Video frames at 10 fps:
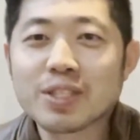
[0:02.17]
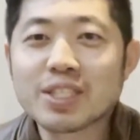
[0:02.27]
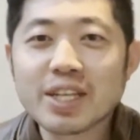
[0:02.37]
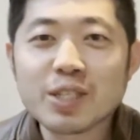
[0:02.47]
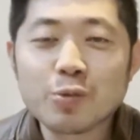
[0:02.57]

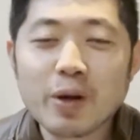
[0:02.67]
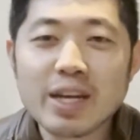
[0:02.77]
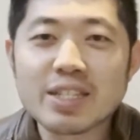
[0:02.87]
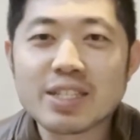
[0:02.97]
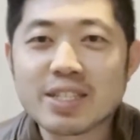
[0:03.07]
6
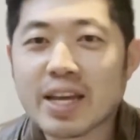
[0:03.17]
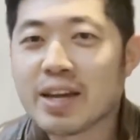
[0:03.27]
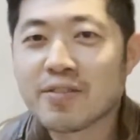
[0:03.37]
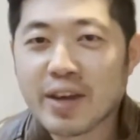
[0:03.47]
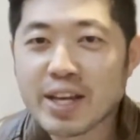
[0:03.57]
ways to
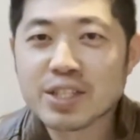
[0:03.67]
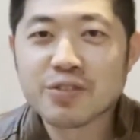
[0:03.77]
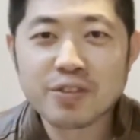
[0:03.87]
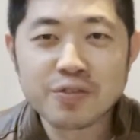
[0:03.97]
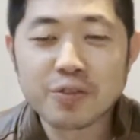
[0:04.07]
stay in Vegas
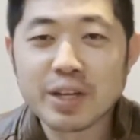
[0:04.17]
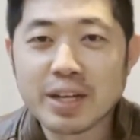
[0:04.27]
for free.